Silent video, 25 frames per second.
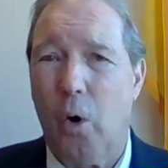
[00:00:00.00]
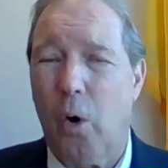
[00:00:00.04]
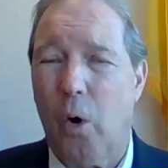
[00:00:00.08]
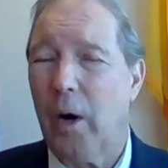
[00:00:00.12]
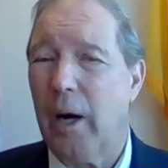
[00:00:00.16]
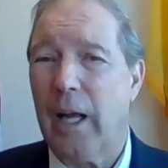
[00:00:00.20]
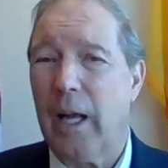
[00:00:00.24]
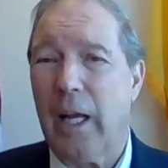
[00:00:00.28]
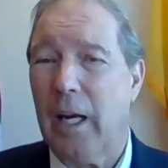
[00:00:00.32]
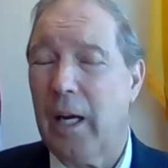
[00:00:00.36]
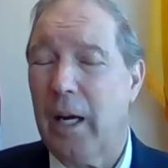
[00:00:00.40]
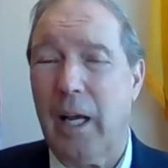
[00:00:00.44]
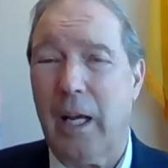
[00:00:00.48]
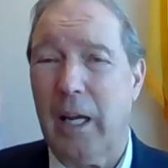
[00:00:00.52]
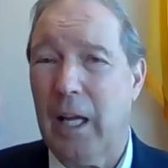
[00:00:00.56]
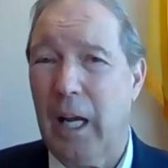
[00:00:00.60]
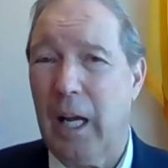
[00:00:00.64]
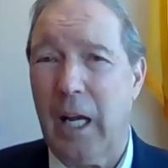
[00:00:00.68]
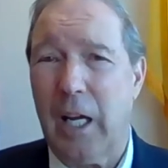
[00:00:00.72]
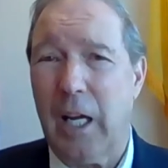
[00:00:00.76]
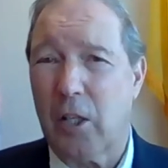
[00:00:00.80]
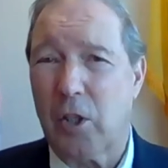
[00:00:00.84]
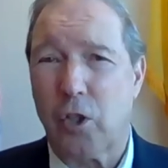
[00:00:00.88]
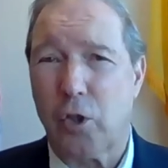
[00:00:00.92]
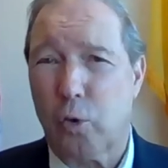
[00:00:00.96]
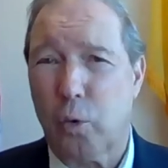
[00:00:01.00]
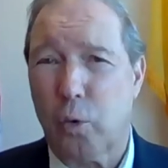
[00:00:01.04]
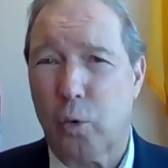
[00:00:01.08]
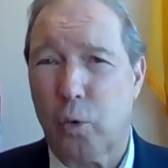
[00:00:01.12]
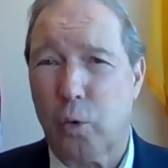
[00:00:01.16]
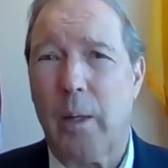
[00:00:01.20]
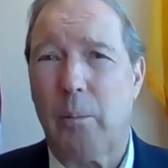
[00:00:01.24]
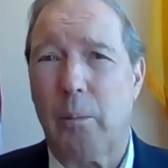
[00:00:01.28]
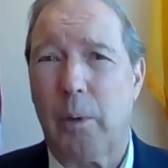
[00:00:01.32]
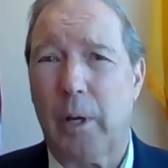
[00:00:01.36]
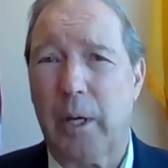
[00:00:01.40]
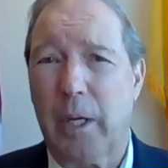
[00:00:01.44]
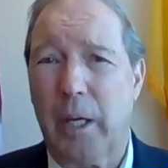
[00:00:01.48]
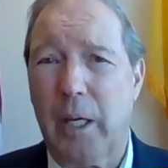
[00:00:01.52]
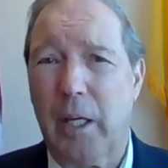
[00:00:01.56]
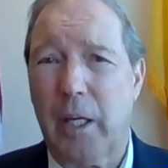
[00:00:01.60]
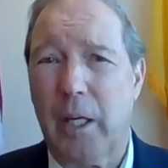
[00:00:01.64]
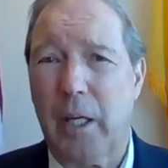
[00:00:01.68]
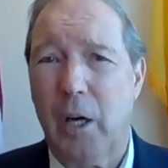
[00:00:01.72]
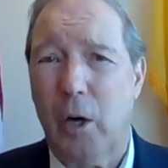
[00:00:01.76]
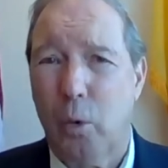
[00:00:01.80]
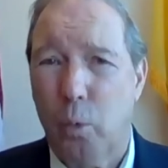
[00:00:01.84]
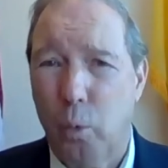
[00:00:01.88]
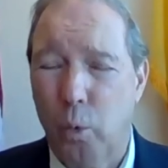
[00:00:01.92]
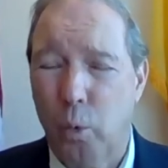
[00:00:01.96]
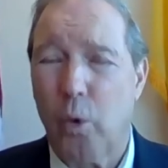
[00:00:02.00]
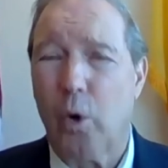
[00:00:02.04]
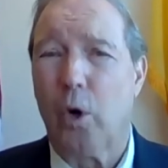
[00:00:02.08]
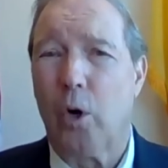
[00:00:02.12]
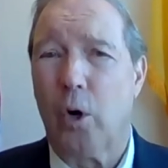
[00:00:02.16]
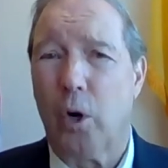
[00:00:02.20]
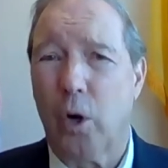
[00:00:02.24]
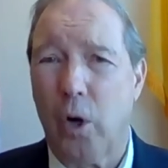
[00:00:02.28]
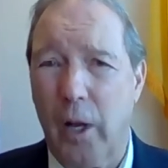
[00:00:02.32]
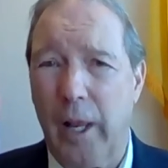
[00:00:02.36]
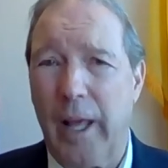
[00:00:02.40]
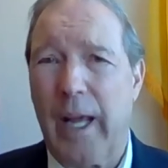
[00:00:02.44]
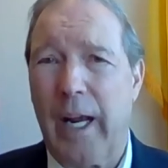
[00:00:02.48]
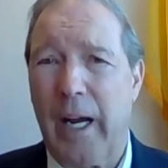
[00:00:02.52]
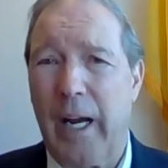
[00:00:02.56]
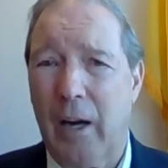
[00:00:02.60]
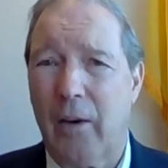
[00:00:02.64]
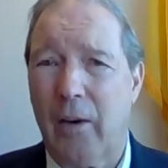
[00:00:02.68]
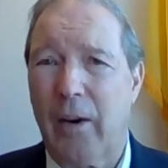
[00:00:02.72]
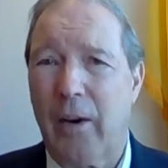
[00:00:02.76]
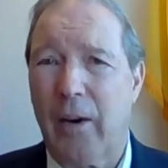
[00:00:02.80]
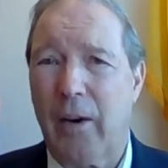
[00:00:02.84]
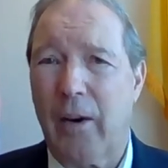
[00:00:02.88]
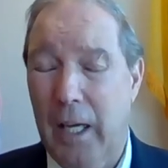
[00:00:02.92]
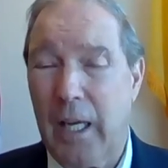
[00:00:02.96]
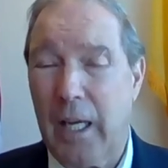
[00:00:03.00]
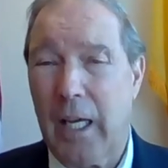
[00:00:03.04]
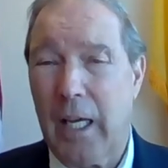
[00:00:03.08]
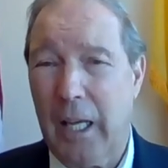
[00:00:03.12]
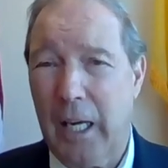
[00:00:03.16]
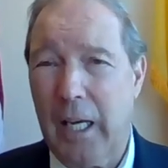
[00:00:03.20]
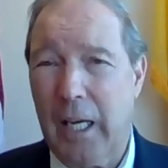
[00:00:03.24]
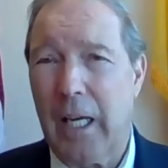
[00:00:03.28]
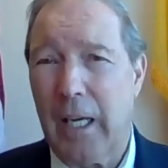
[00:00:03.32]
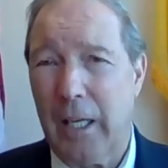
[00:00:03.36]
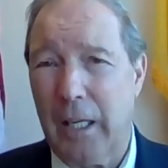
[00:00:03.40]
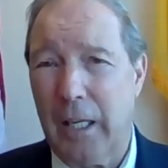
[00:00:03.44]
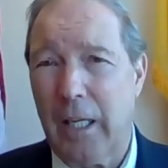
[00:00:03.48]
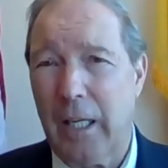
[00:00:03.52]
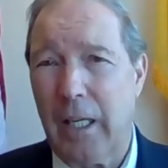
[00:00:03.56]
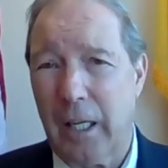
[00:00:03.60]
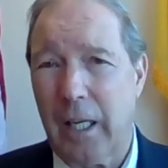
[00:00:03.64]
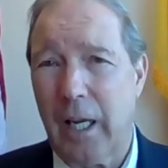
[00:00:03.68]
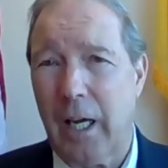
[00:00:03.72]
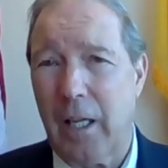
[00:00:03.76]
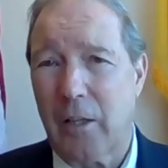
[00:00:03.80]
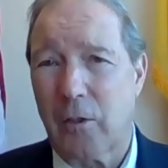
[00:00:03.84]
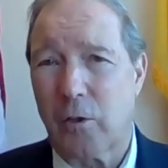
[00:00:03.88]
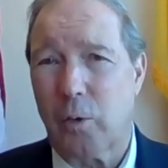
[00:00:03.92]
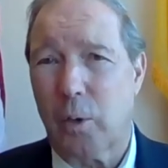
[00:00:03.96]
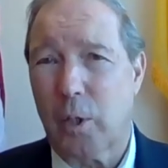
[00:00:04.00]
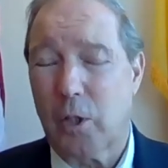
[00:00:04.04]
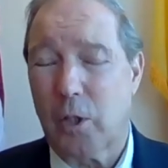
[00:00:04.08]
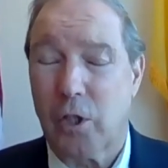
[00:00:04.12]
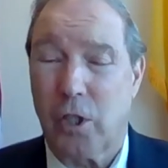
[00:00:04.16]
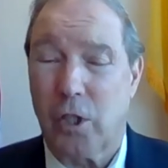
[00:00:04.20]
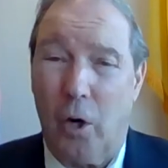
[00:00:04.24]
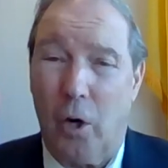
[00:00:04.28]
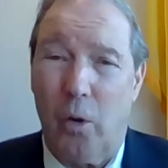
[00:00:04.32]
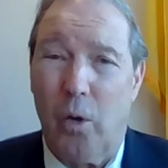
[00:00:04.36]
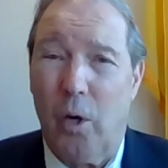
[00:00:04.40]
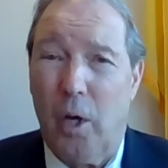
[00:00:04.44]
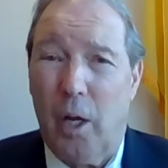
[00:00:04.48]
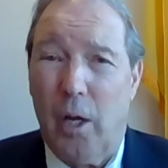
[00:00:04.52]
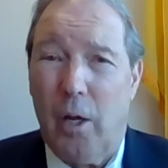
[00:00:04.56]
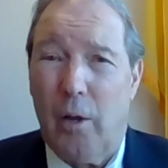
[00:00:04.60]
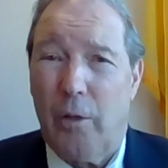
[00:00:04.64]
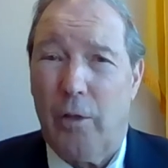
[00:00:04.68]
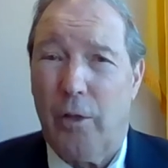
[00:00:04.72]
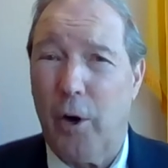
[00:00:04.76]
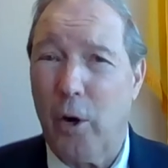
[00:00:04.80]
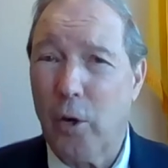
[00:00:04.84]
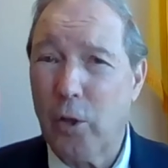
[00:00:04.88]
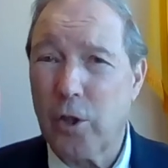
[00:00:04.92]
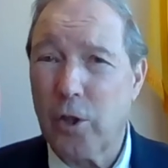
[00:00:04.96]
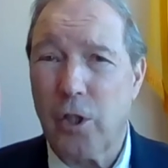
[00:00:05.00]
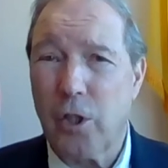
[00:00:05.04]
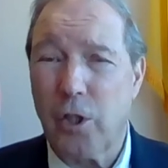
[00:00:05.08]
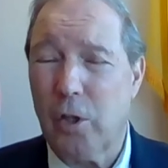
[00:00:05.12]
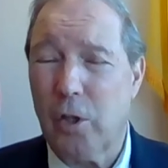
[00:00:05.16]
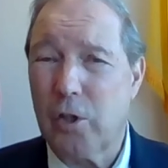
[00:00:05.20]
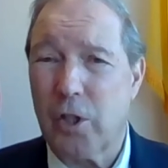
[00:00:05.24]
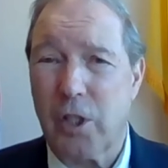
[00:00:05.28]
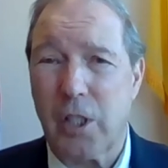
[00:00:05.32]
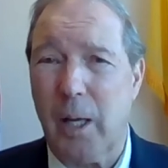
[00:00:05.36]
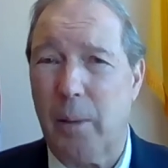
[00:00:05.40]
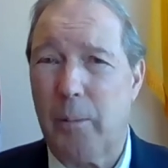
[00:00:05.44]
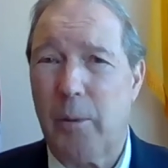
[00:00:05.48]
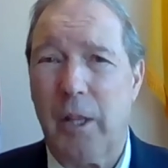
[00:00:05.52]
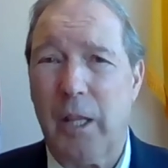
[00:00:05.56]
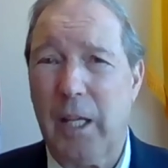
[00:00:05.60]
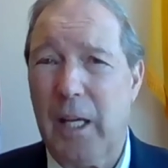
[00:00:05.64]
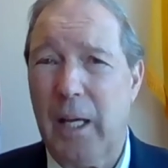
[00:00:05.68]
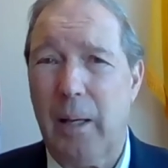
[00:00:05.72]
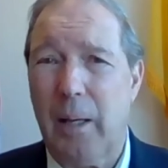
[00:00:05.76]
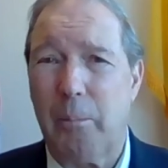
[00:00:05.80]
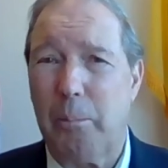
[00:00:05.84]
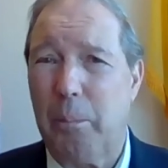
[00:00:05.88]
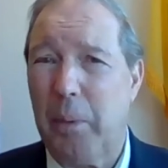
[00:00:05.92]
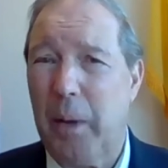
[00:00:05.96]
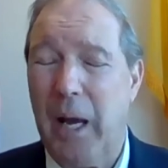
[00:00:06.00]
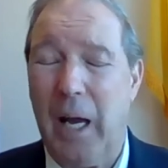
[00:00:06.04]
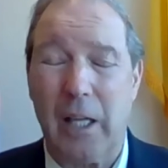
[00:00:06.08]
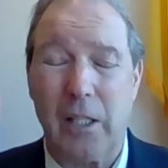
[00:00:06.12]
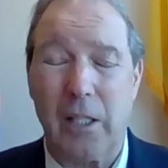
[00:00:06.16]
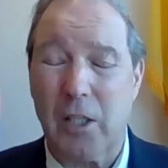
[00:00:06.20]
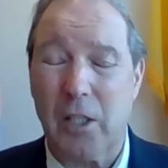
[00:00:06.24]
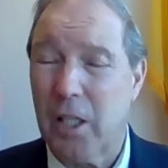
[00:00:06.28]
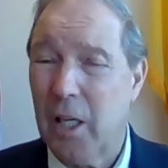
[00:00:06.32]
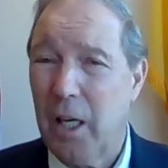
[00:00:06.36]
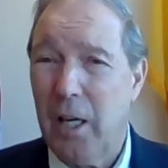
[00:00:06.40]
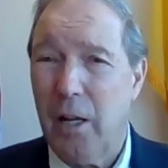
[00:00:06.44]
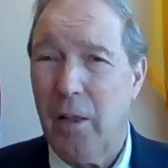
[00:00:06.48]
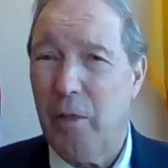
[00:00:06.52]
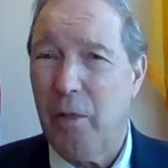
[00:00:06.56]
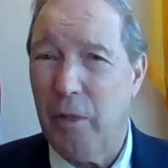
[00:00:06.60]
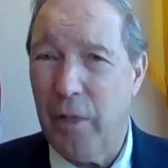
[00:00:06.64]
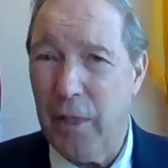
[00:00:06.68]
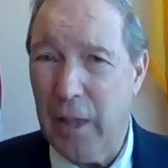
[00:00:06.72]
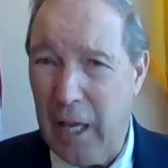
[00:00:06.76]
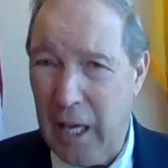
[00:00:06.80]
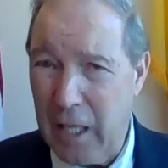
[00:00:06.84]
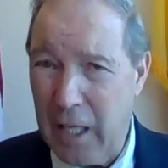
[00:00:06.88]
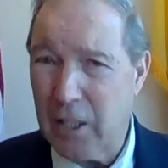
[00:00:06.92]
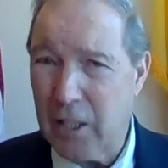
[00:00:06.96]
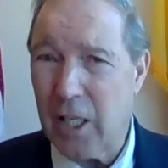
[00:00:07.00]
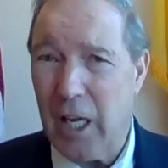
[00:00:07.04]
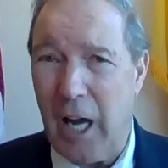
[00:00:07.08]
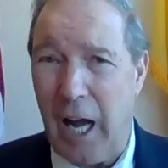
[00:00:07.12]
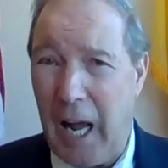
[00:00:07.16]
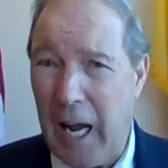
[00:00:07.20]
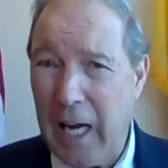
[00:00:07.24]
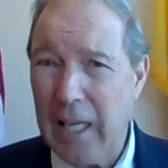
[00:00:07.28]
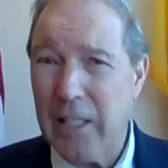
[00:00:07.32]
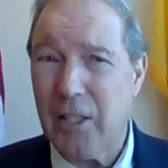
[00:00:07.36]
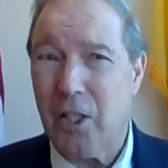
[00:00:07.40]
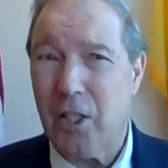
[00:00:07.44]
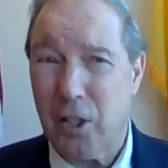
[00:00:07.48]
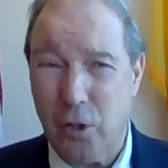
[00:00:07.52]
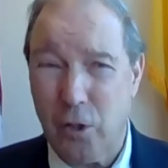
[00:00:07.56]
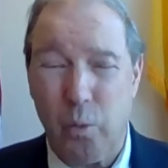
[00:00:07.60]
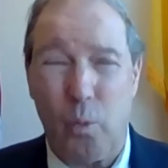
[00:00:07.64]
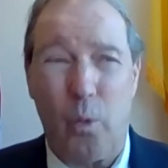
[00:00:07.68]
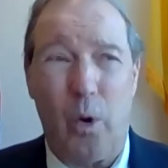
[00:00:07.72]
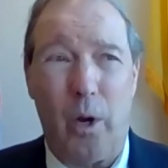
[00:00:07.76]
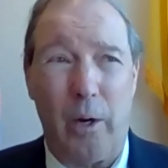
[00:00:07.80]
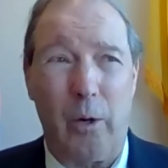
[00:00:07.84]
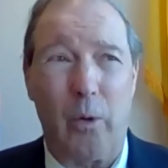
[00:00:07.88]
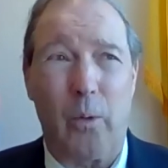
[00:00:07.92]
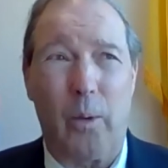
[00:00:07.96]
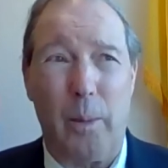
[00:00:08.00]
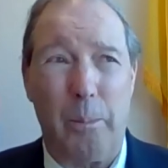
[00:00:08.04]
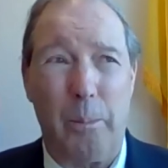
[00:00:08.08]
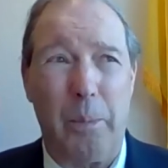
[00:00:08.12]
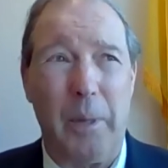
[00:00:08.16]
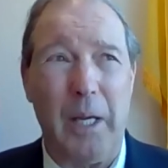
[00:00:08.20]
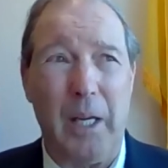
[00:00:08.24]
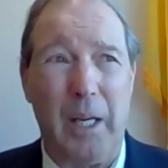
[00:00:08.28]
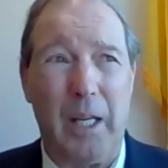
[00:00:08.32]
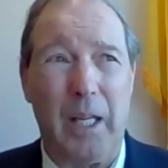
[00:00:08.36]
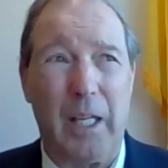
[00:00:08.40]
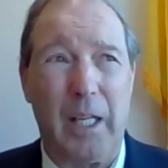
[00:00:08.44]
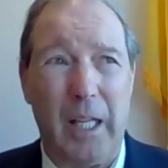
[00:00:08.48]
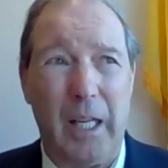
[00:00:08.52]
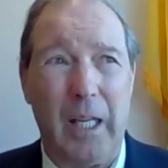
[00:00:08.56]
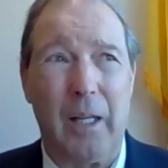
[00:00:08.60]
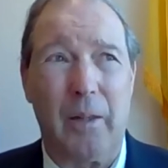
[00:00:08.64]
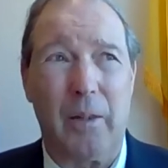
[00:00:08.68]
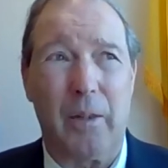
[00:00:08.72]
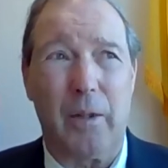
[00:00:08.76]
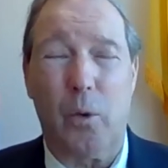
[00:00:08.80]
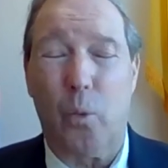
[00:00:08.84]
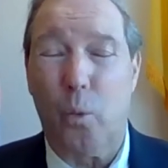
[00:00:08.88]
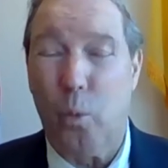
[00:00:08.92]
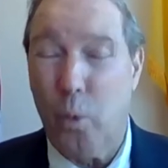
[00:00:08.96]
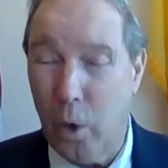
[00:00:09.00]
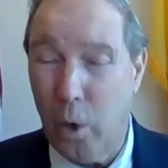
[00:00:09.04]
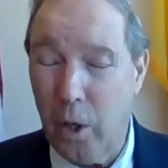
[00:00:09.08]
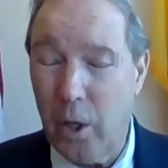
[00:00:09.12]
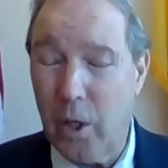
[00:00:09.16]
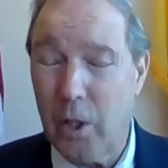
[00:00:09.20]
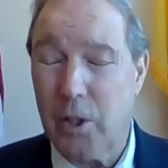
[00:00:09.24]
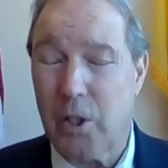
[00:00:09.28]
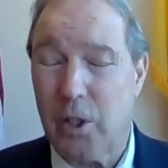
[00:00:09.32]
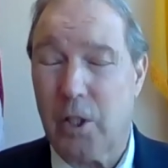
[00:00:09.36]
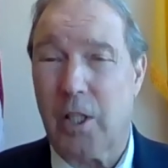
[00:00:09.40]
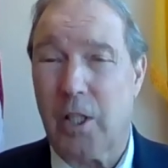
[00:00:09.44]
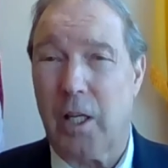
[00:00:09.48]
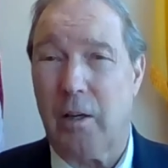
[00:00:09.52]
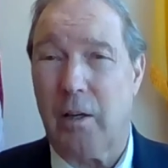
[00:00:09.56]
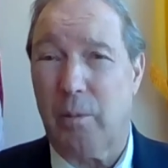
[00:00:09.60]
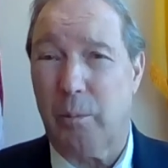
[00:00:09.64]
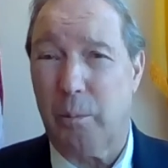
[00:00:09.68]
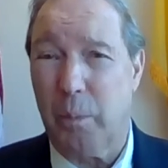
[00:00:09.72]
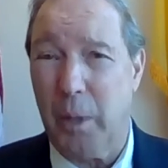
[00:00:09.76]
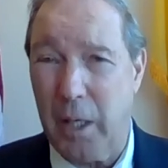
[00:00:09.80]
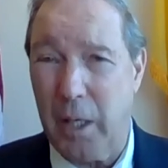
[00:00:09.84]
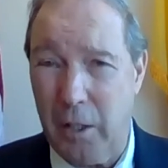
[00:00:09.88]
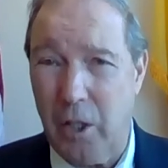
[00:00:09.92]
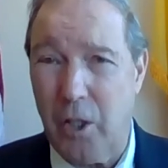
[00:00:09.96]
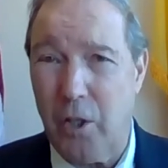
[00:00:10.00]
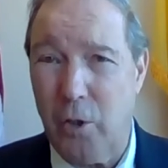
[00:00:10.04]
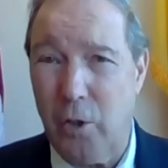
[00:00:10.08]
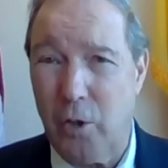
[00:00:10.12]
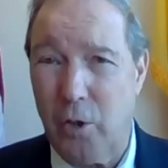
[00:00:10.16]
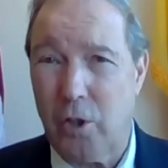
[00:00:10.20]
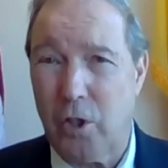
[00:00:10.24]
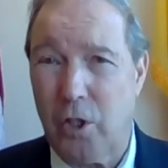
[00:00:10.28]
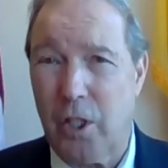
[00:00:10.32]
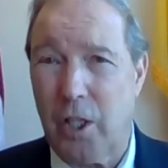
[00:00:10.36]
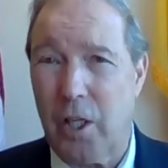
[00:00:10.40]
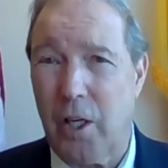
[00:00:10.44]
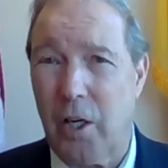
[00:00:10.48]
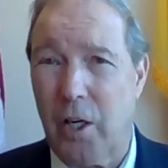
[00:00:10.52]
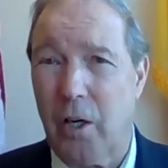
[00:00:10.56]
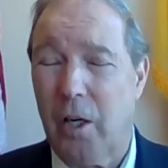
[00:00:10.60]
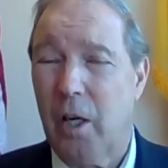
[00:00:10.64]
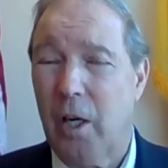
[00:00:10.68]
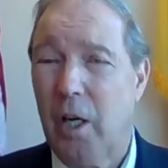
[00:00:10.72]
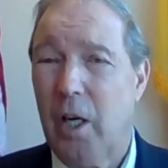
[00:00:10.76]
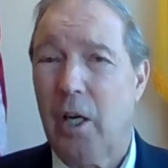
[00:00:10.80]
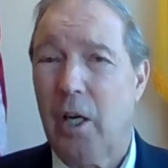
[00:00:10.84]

or in a extremely rural area in Indian country. So those are some of the impacts. As I just want to repeat again, the words that have been used here